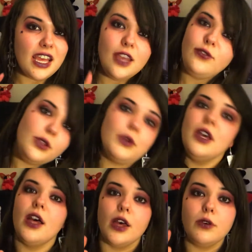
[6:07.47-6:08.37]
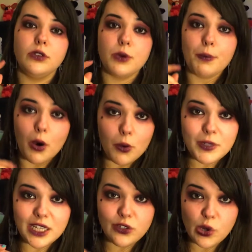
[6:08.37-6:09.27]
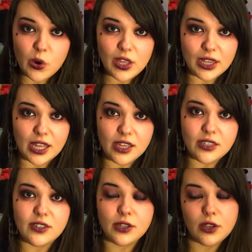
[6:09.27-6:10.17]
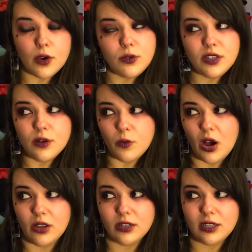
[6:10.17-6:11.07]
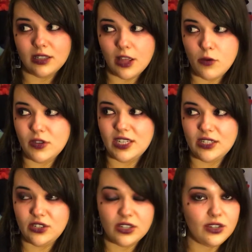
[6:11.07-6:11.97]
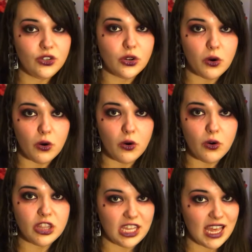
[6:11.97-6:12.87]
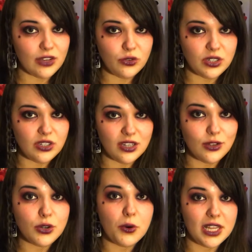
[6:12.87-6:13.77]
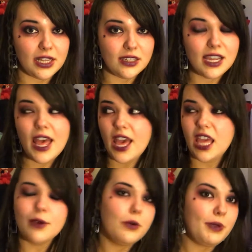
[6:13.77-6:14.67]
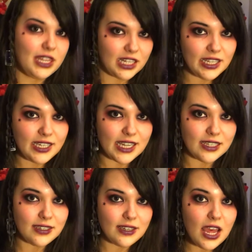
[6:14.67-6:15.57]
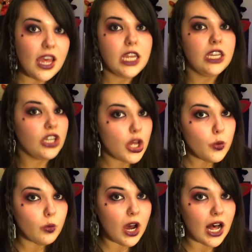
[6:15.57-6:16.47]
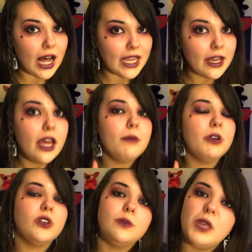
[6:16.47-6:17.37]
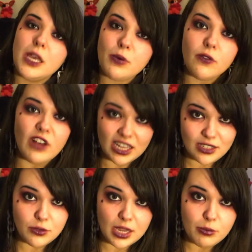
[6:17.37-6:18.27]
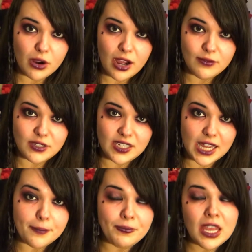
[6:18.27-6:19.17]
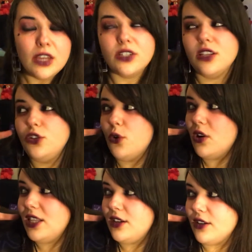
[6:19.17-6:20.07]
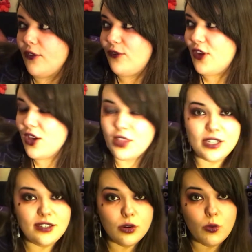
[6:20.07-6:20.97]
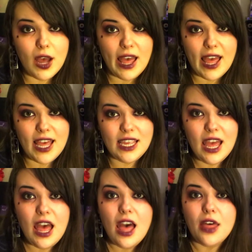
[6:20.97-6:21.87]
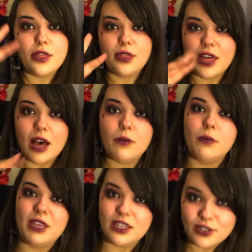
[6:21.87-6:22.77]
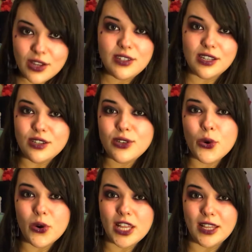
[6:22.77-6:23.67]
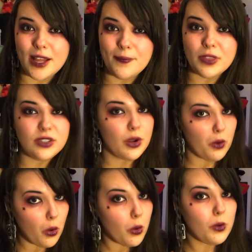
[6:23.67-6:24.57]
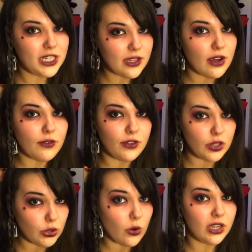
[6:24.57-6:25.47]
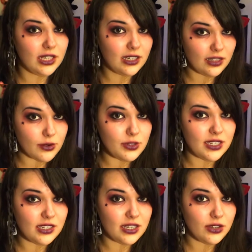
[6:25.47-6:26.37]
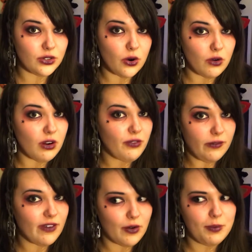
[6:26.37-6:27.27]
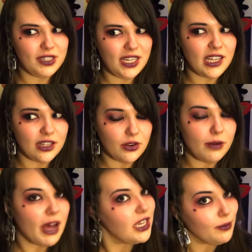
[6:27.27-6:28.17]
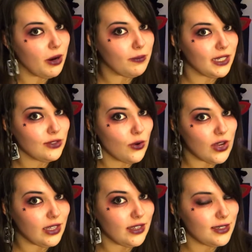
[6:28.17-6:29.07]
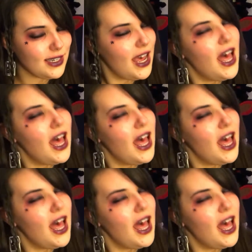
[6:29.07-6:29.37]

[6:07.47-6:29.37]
If you go to a public toilet, go to the one closest to the door, the entrance to the toilet, it will be the cleanest. You know why? Because people value their privacy. So the toilet furthest away, that will be the dirtiest toilet. So always go for the toilet closest to the door if you're very particular about your public toilets.